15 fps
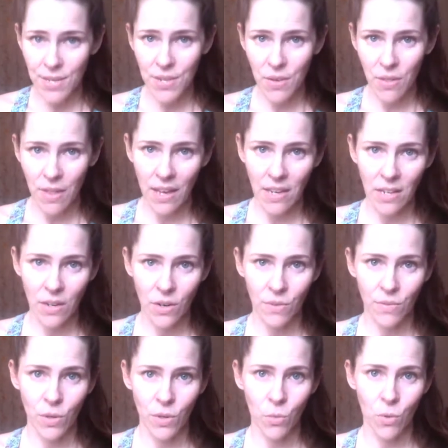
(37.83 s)
So that
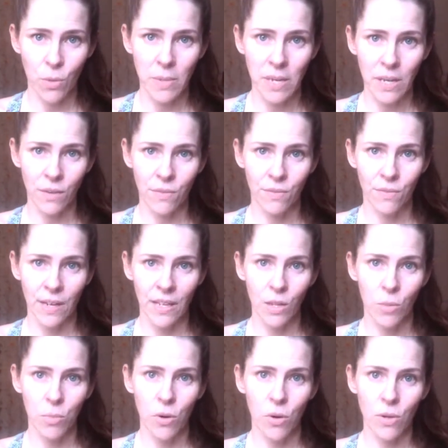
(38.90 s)
interview will be
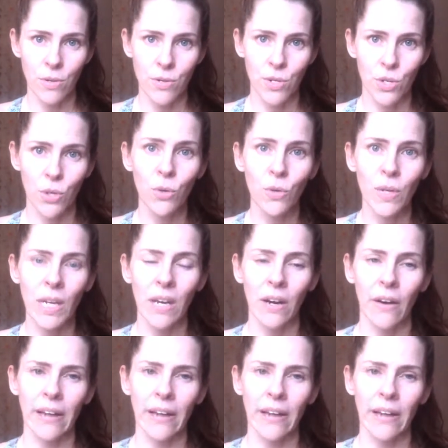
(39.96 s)
available soon here.